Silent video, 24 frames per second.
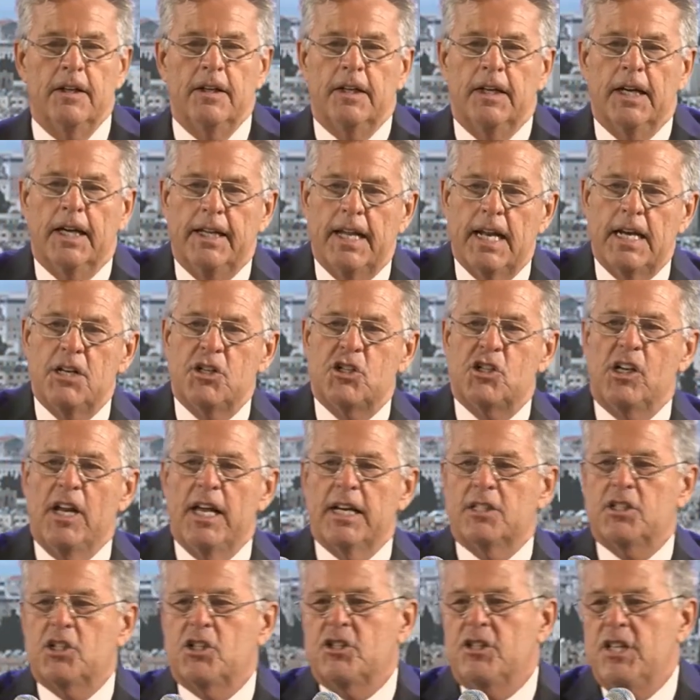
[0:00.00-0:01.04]
And then he
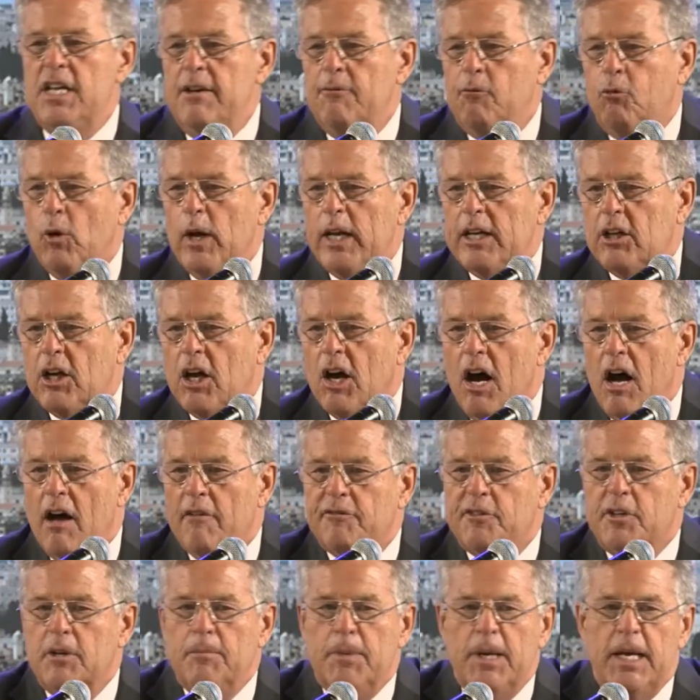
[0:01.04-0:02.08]
selects Steve
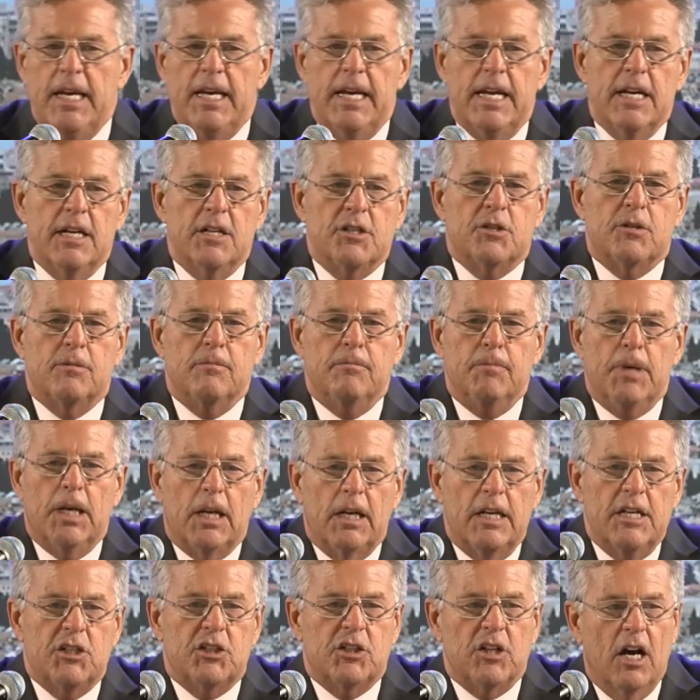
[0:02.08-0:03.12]
Witkoff to be his
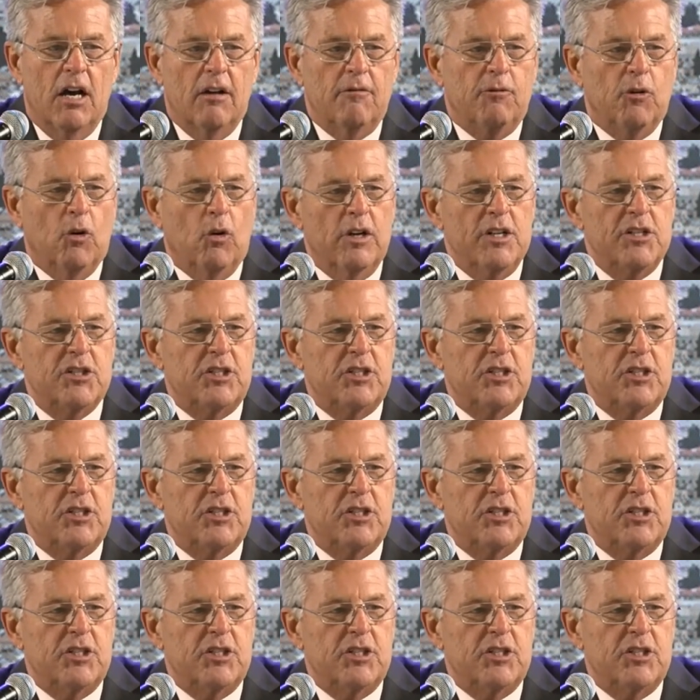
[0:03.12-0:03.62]
Middle East envoy.